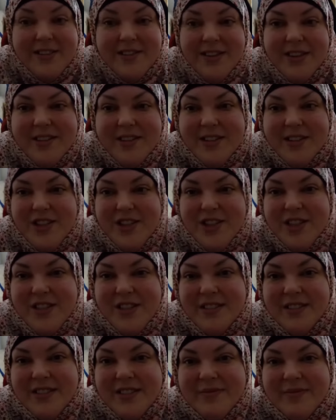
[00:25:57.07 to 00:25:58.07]
sausage,
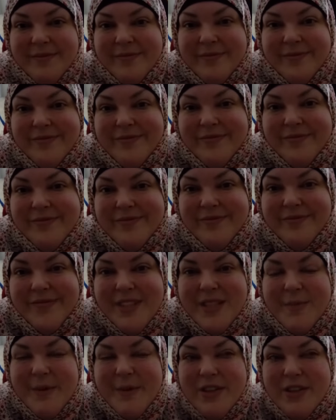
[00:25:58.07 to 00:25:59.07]

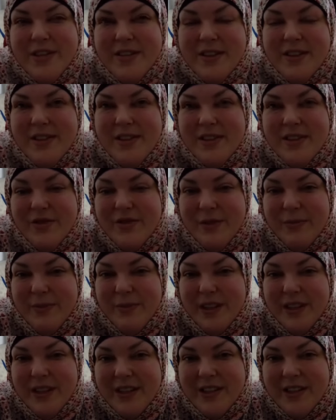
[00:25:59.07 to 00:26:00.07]
especially sausage from
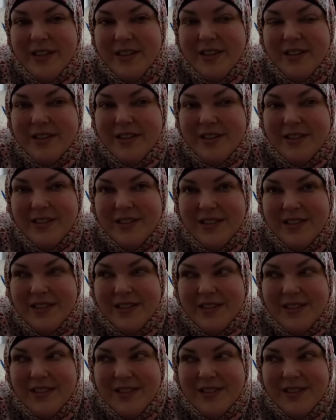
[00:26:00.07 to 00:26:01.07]
like
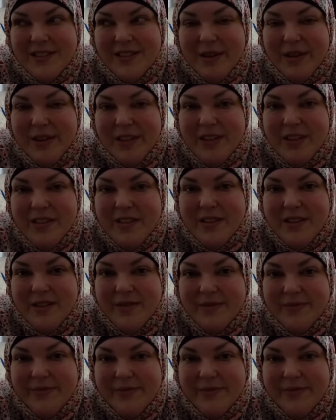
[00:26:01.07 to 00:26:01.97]
the Middle East, you know.